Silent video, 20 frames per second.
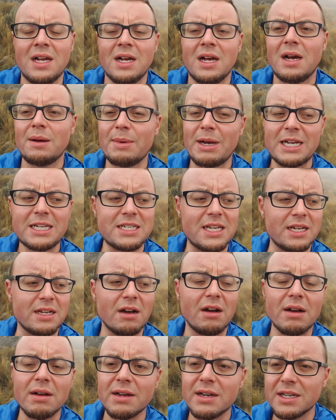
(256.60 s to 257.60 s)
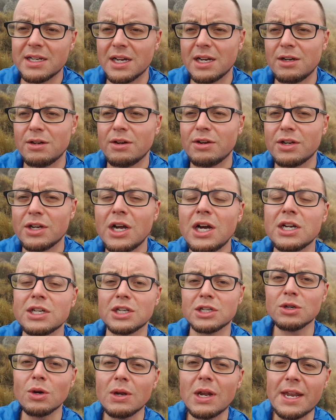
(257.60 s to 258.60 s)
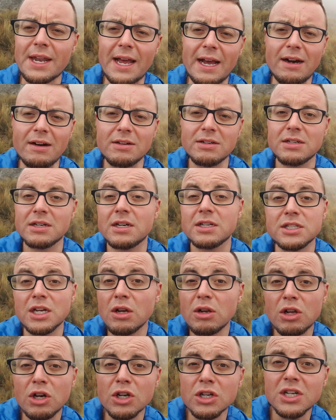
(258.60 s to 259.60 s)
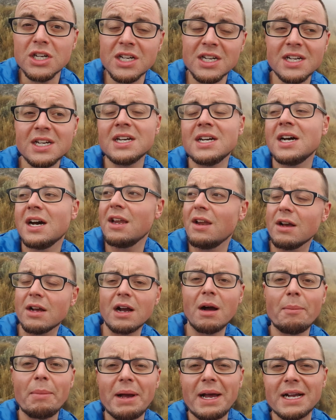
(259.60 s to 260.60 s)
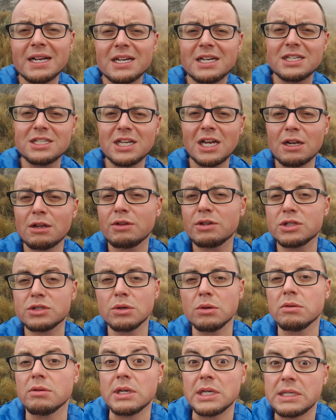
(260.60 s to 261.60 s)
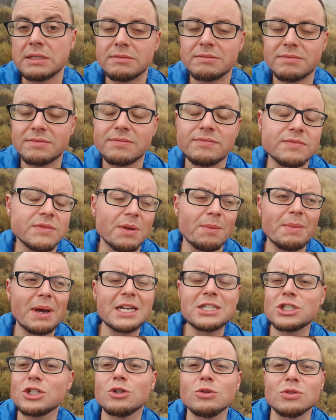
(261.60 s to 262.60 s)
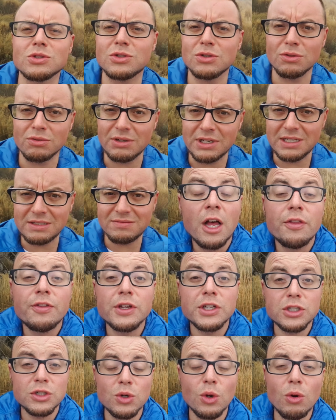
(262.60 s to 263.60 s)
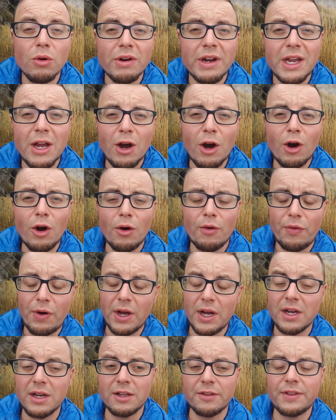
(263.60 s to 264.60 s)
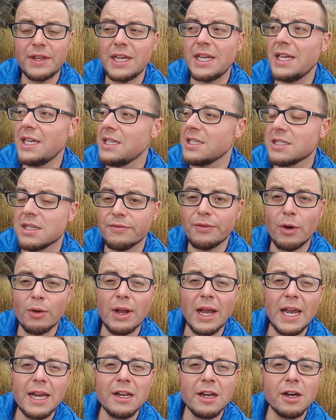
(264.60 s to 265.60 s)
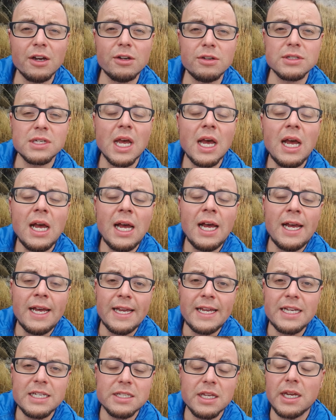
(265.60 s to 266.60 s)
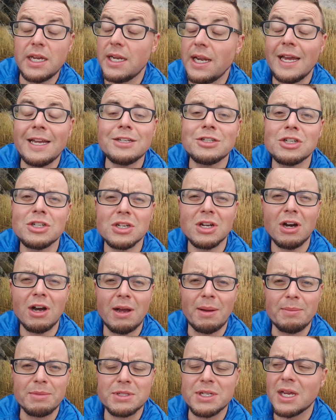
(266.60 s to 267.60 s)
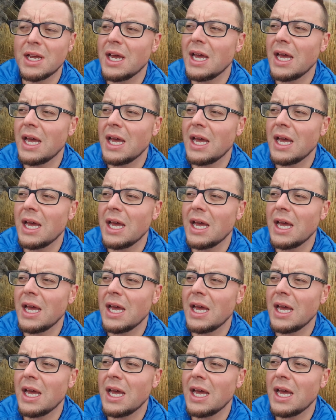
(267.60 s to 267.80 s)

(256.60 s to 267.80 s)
Amazing. I'm going to go to the toilet now. Don't look. And I'll come back and tell you the story. The magical story. The story of these volcanoes is that in ancient times,